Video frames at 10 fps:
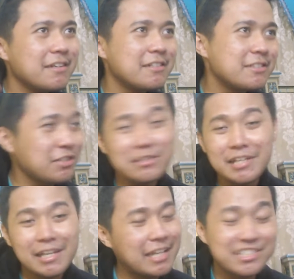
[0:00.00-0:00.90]
Some
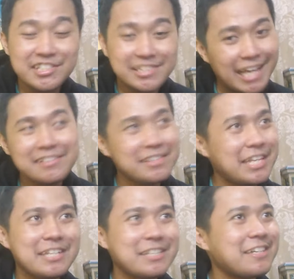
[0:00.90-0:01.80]
kind of like
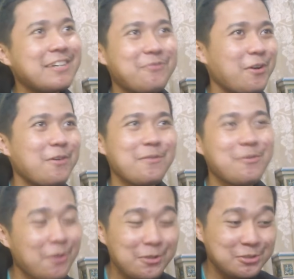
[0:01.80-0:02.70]
chanting
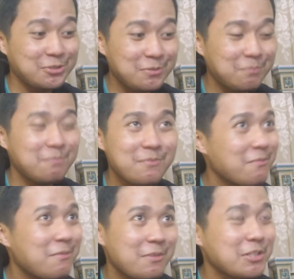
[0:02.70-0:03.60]
for soup.
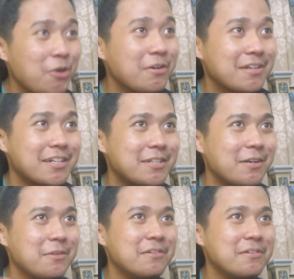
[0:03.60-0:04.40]
Soccer, you know.